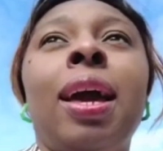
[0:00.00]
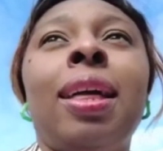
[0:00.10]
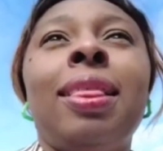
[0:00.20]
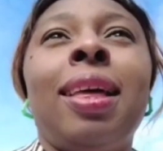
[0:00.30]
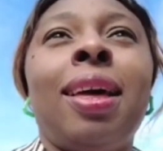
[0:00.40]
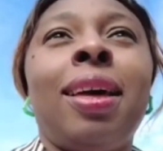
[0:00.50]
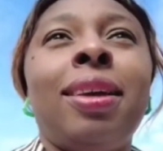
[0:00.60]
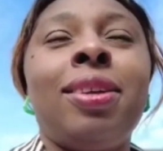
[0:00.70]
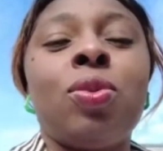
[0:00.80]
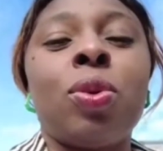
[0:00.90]
and
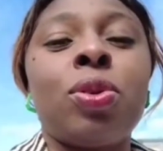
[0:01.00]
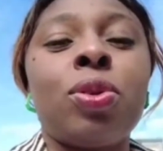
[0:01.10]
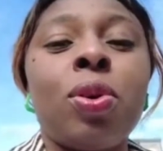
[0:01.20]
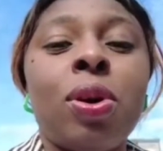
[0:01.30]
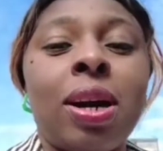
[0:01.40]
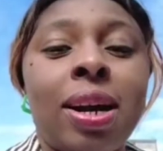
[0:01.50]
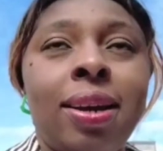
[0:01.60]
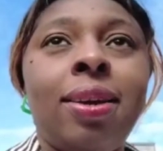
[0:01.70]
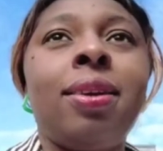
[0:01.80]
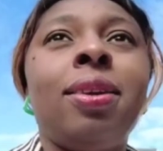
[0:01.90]
it was so
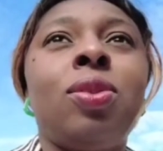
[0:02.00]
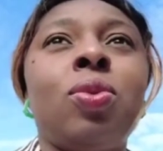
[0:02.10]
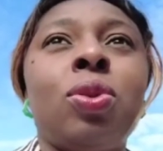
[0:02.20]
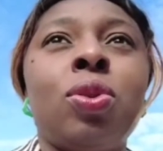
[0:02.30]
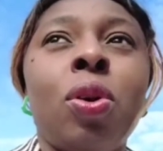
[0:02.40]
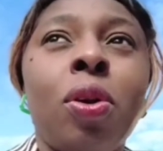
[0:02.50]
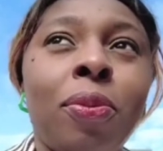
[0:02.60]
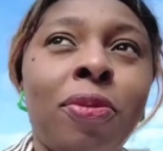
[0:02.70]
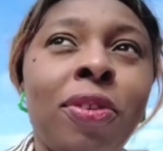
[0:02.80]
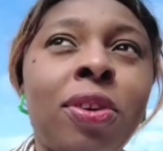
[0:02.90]
high, it was so
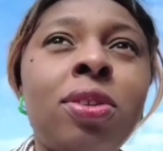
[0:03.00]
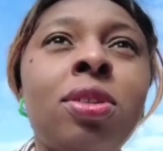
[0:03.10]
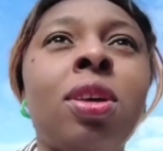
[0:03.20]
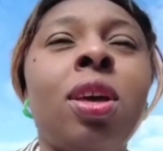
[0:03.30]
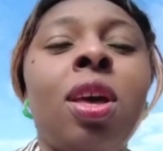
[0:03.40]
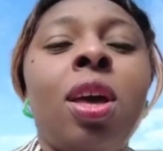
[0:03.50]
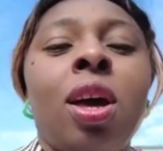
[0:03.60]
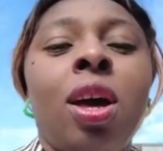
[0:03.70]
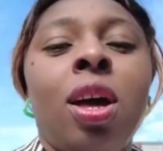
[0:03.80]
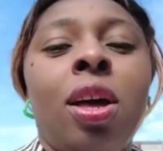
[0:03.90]
obvious.
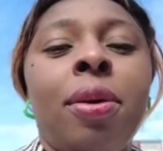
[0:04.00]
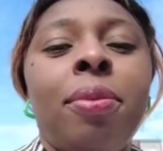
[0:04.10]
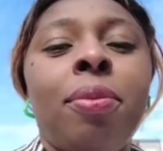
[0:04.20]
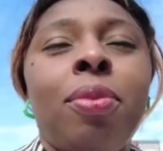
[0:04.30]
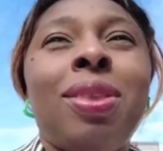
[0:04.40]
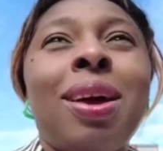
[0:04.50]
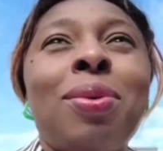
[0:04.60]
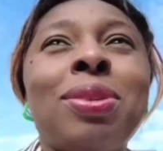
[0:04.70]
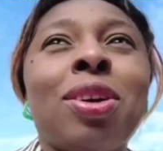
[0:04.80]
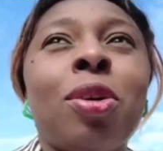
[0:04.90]
That
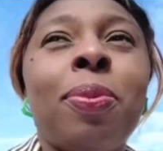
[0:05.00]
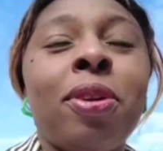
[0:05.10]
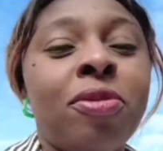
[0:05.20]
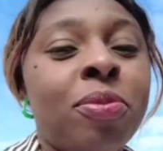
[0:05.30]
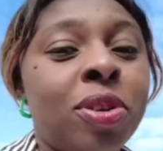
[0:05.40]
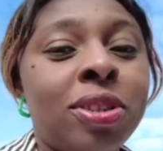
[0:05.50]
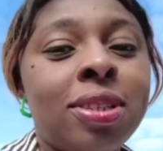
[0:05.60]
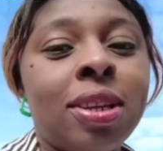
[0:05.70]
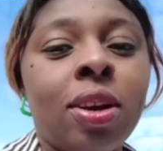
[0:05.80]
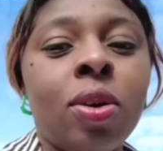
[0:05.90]
was a couple of
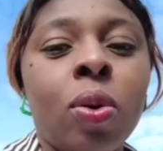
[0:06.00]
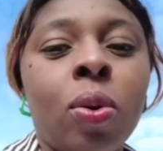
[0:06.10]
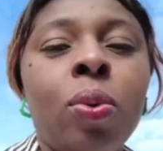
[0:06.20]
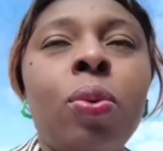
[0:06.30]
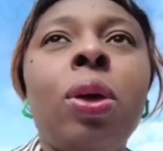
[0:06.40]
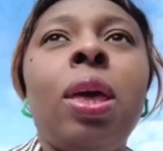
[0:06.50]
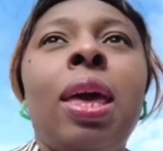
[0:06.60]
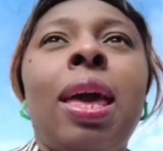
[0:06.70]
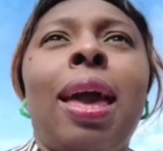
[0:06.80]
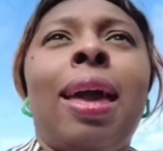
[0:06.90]
months ago,
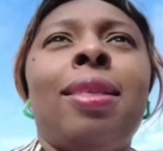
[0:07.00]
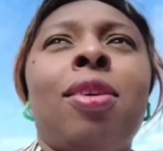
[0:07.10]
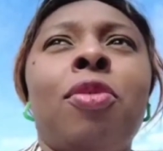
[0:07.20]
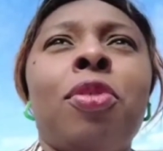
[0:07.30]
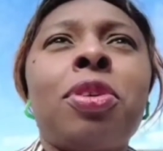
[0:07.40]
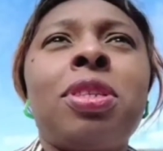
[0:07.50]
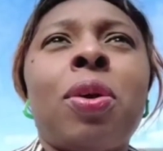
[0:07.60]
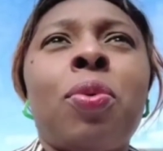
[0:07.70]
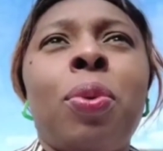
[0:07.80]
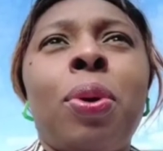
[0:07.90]
and of course
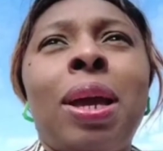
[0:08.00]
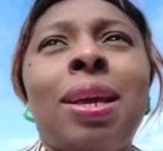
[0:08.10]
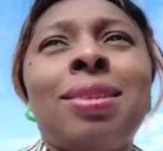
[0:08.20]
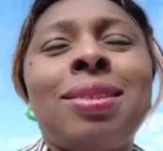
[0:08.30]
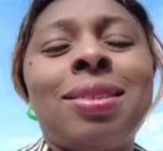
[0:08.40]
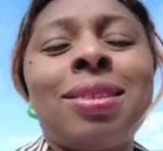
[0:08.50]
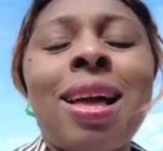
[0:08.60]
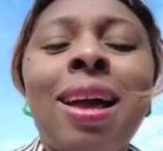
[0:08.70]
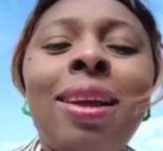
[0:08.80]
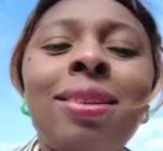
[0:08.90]
there were
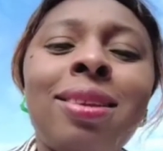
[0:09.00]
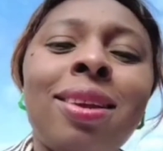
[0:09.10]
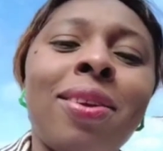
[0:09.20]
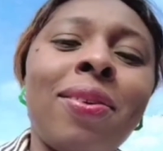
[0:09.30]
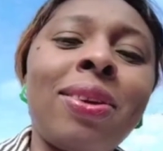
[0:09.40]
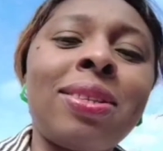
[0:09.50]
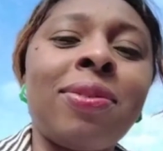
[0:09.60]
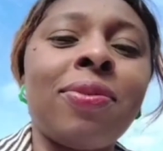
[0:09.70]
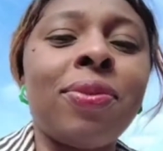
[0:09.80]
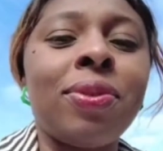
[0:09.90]
slight increase
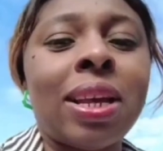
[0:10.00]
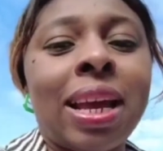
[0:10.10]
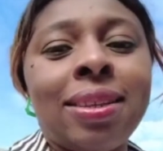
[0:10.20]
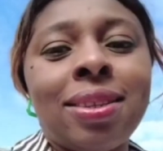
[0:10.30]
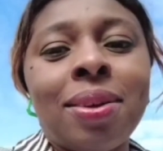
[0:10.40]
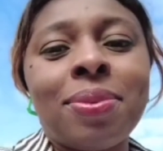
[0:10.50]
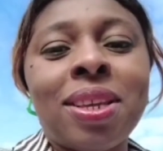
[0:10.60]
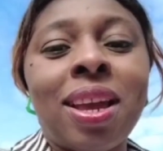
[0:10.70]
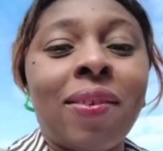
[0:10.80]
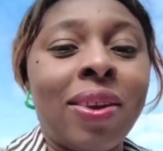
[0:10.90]
in food items
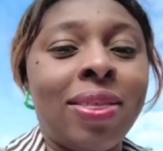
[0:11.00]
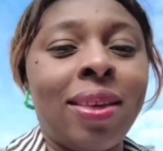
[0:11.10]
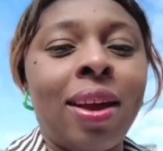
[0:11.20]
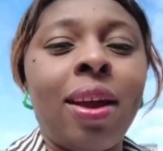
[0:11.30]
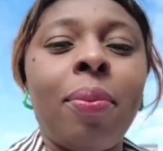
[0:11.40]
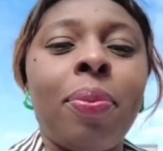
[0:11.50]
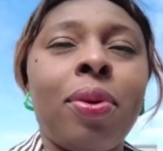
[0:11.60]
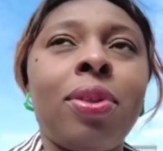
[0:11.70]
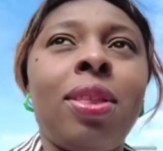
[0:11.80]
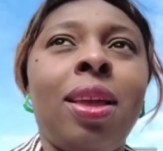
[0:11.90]
here and there,
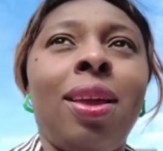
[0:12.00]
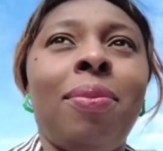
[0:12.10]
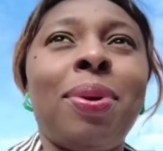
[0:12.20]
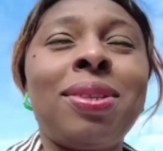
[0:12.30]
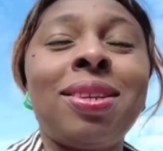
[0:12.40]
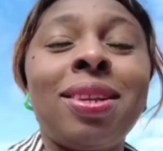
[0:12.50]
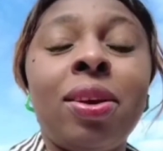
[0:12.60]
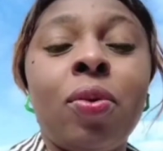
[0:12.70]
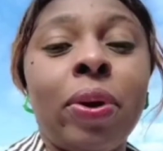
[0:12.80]
but they basically